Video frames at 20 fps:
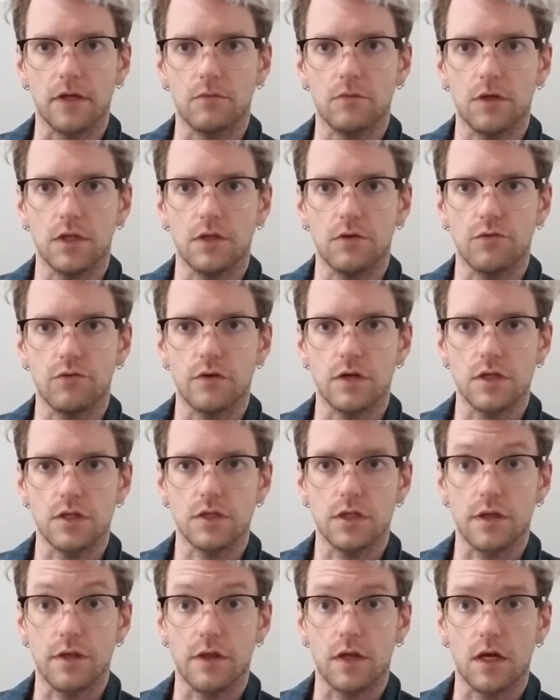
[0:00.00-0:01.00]
and what you
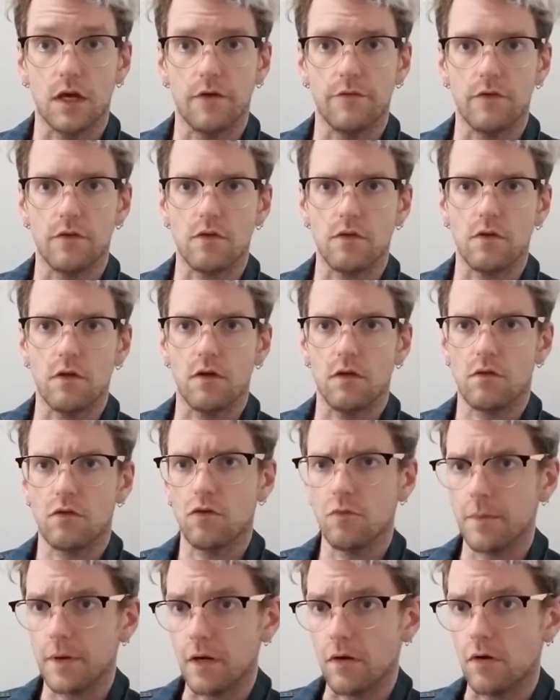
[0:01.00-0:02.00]
traditionally think of as a
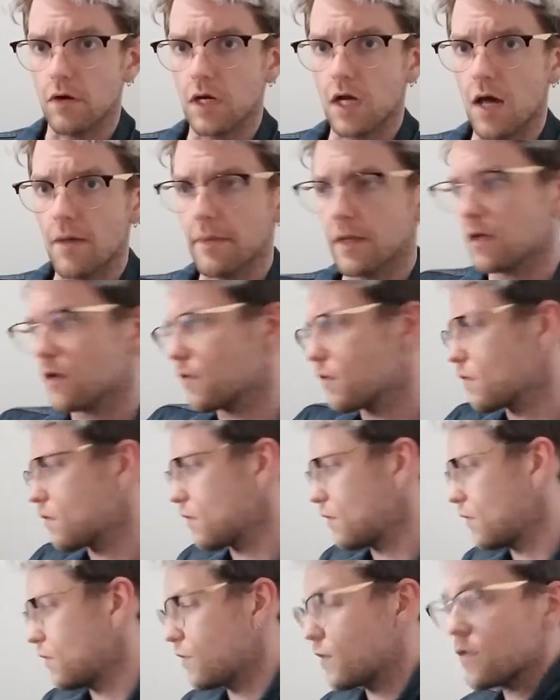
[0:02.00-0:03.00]
superhero comic.
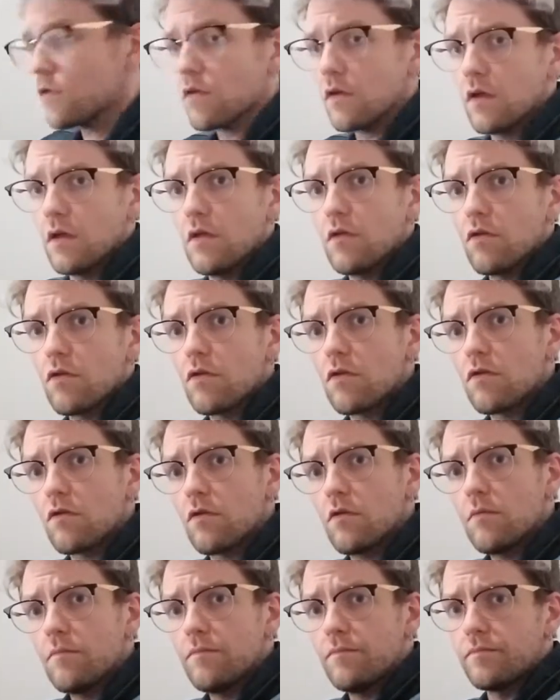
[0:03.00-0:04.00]
So this
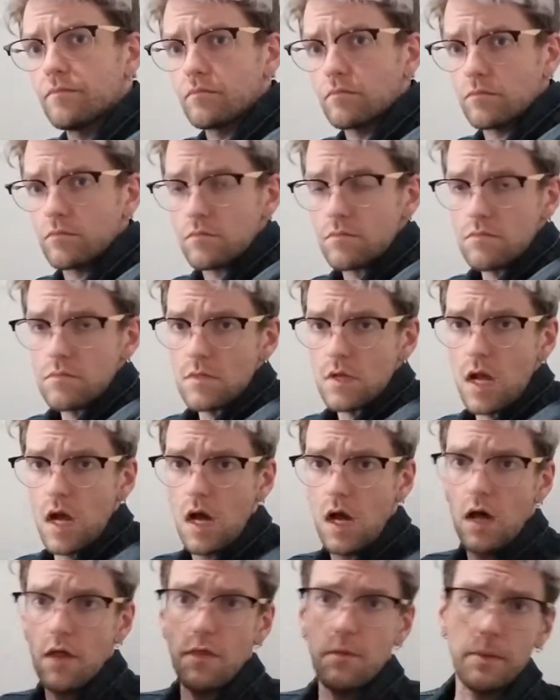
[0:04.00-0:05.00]
is
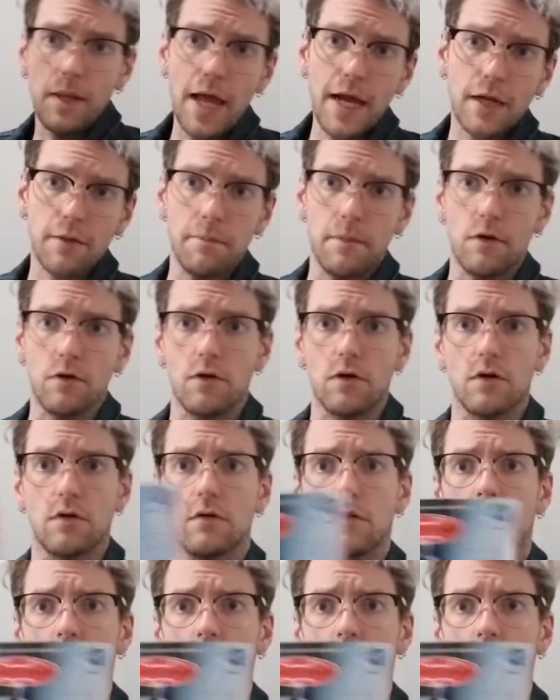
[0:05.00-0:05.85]
The Black Mirror.